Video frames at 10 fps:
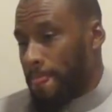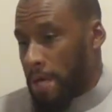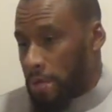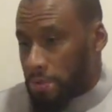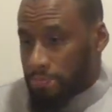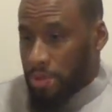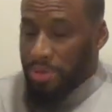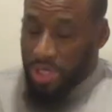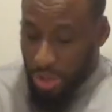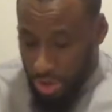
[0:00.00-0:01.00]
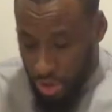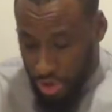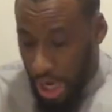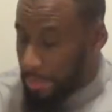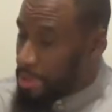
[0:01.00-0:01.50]
you know, depending on your
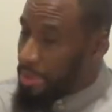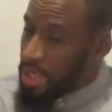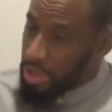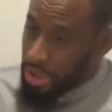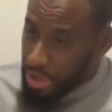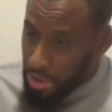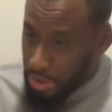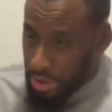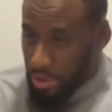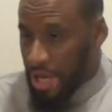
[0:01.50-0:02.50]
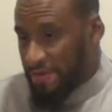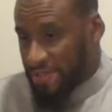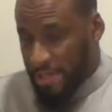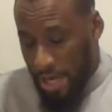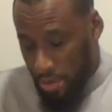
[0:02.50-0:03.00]
job, depending on your, your
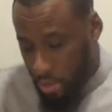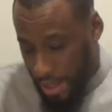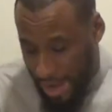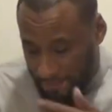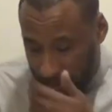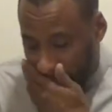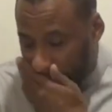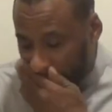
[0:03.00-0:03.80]
lifestyle, what have you.